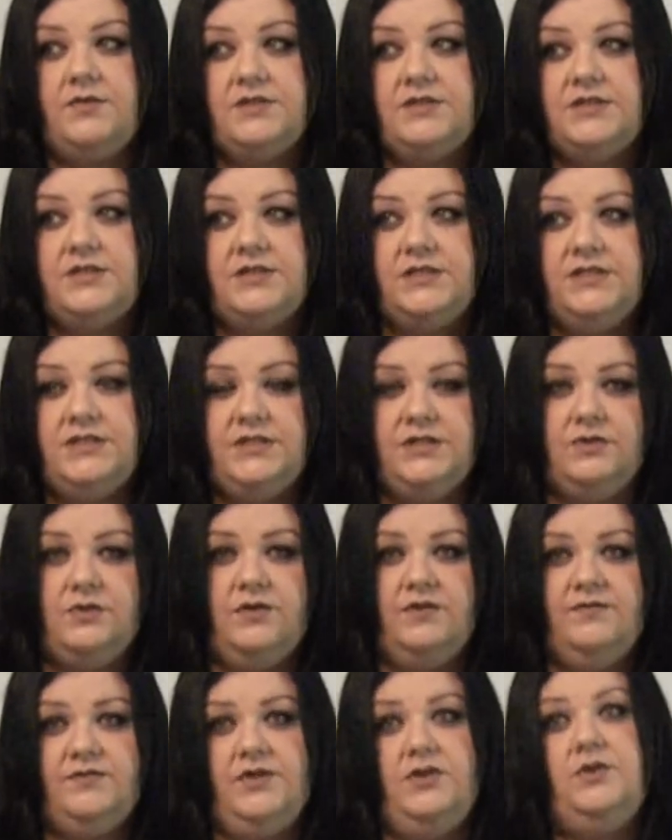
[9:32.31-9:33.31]
which is to just
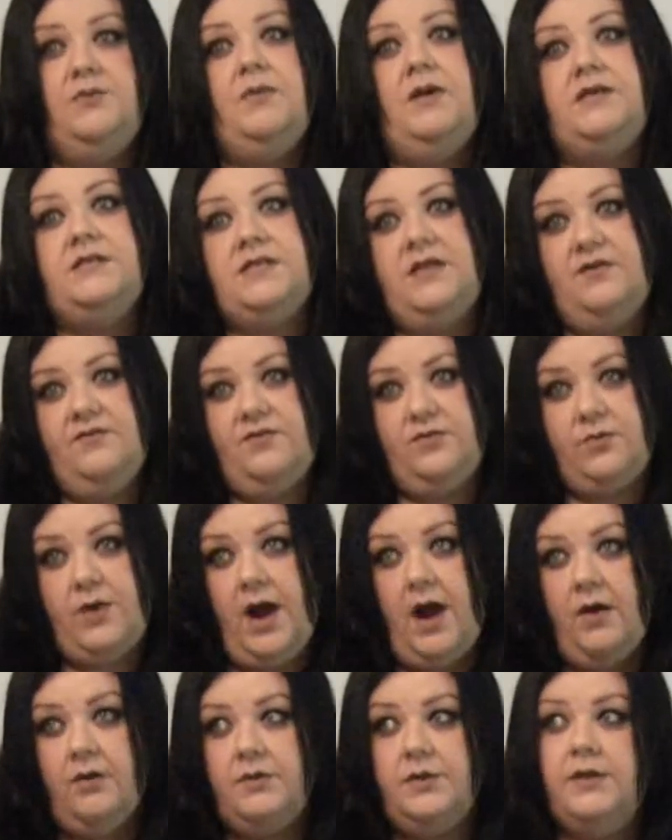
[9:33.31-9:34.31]
sort of turn myself
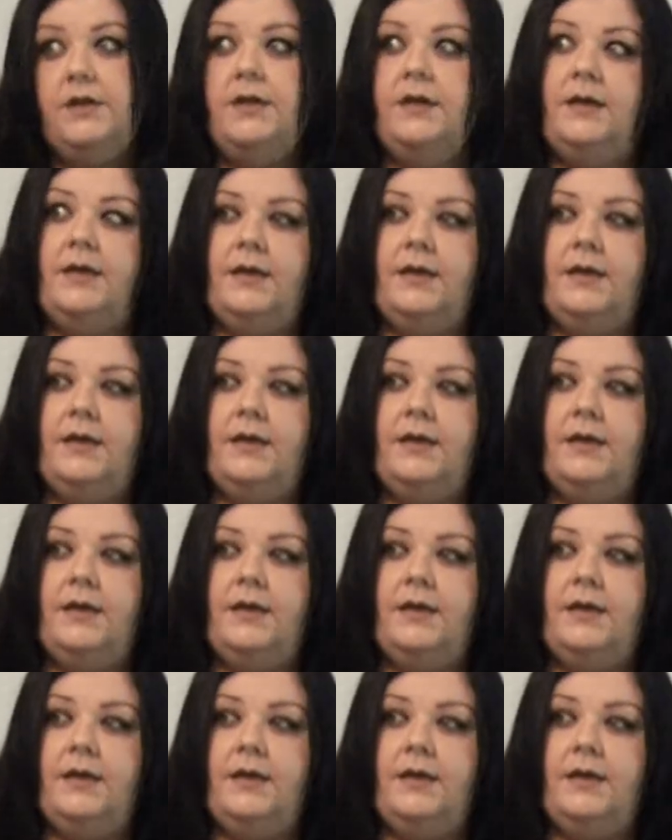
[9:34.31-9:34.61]
around,